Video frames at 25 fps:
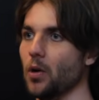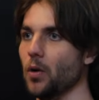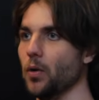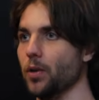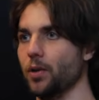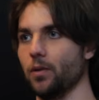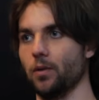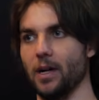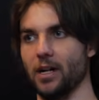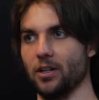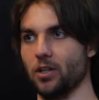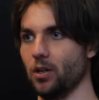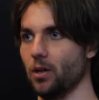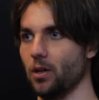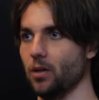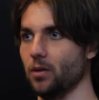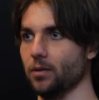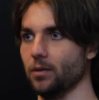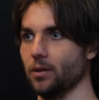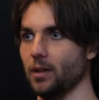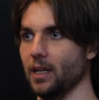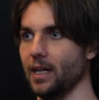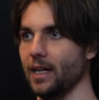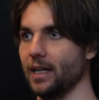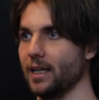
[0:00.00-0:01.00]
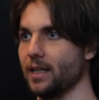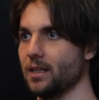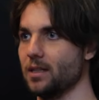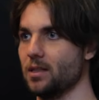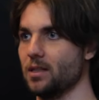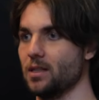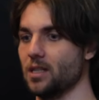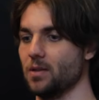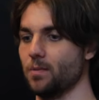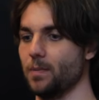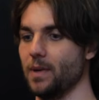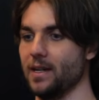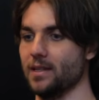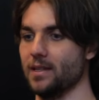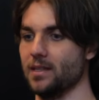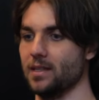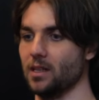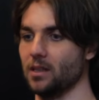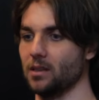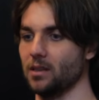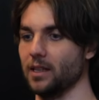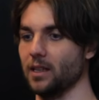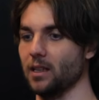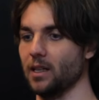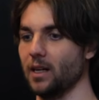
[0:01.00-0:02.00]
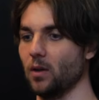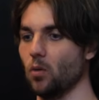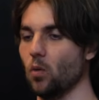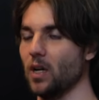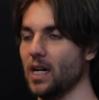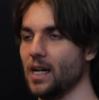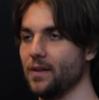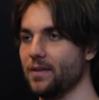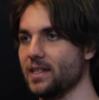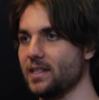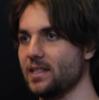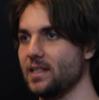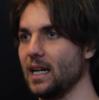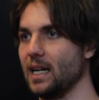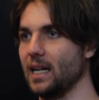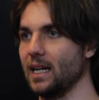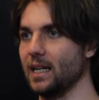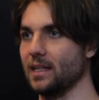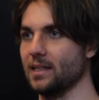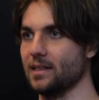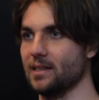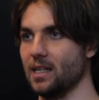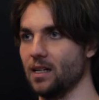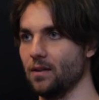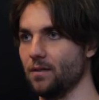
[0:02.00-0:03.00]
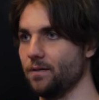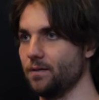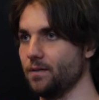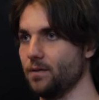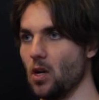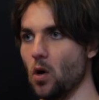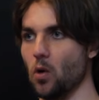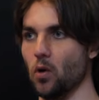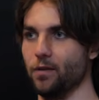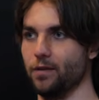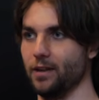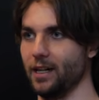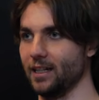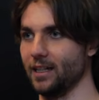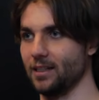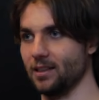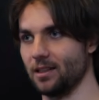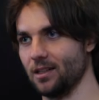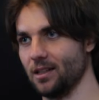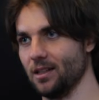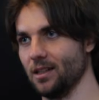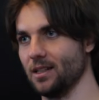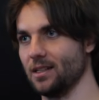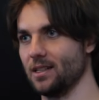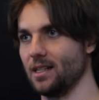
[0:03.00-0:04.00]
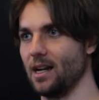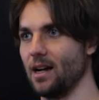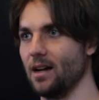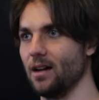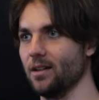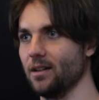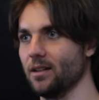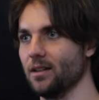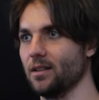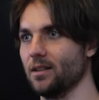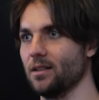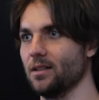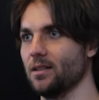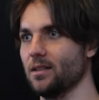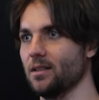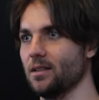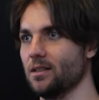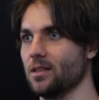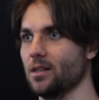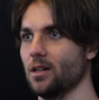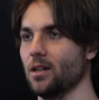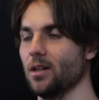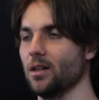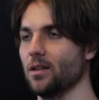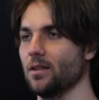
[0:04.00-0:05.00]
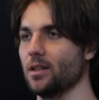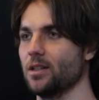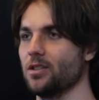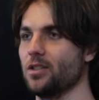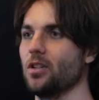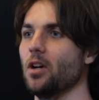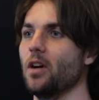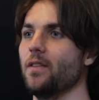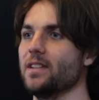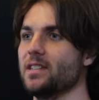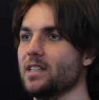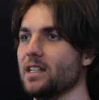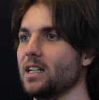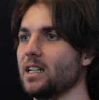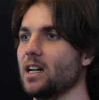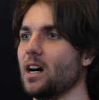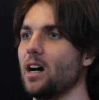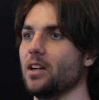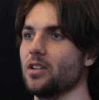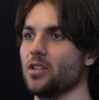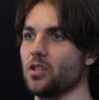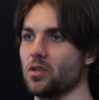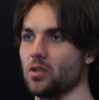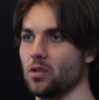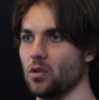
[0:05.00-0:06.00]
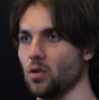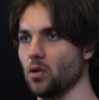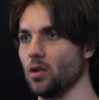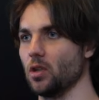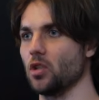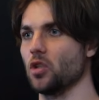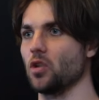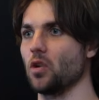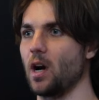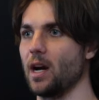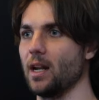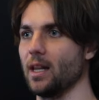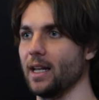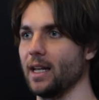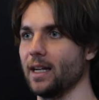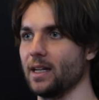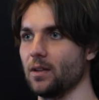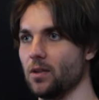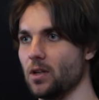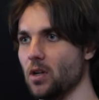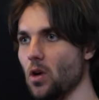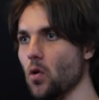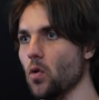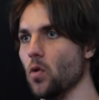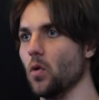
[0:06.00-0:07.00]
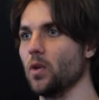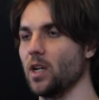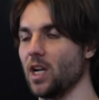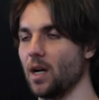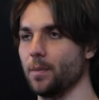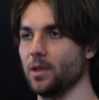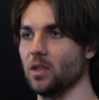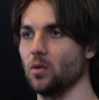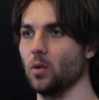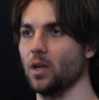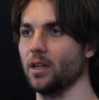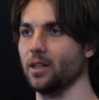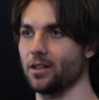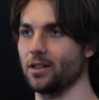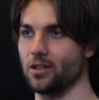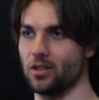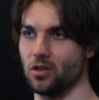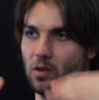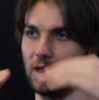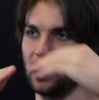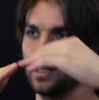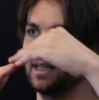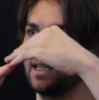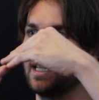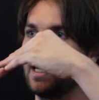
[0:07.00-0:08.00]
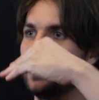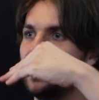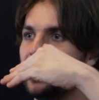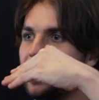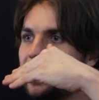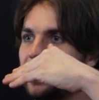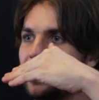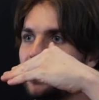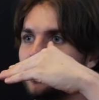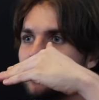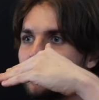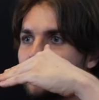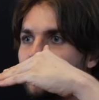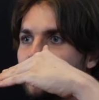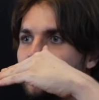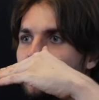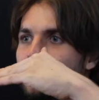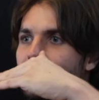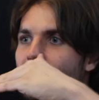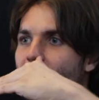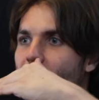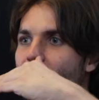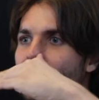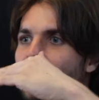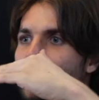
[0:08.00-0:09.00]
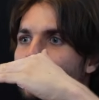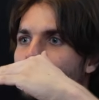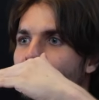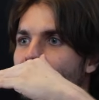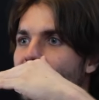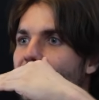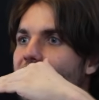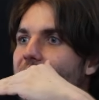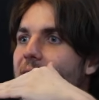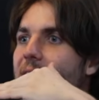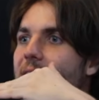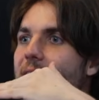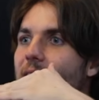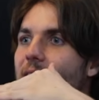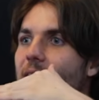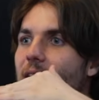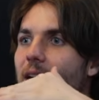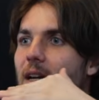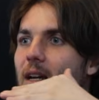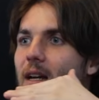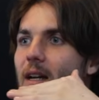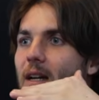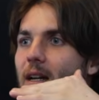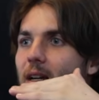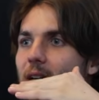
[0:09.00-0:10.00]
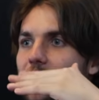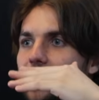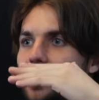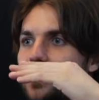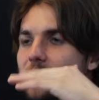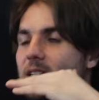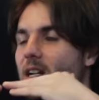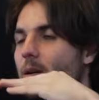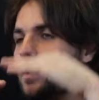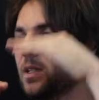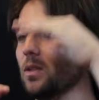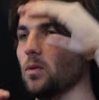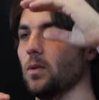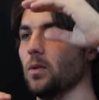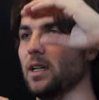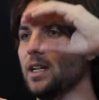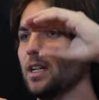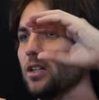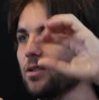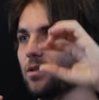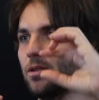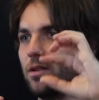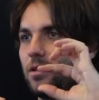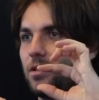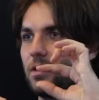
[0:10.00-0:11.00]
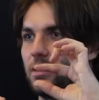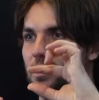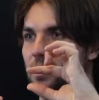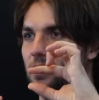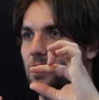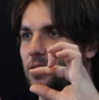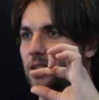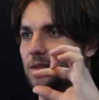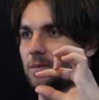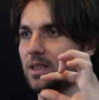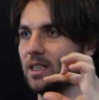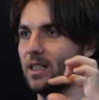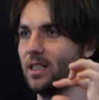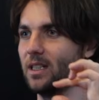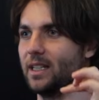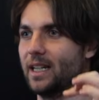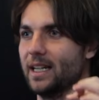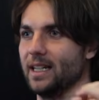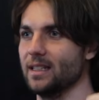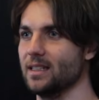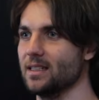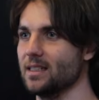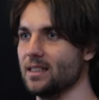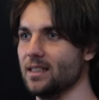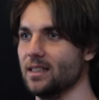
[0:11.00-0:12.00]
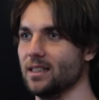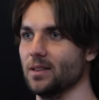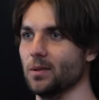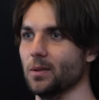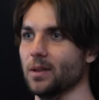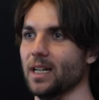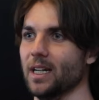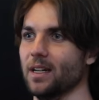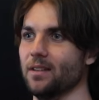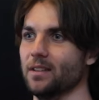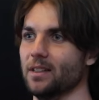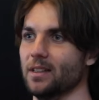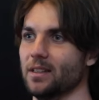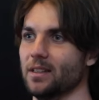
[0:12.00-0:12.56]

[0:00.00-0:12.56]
threshold. Like it's just basically like whatever settings give no effect to the sound. So because you obviously can't just do the dry like no W1 because you get that like delay, because W1 introduces a little bit of latency or whatever.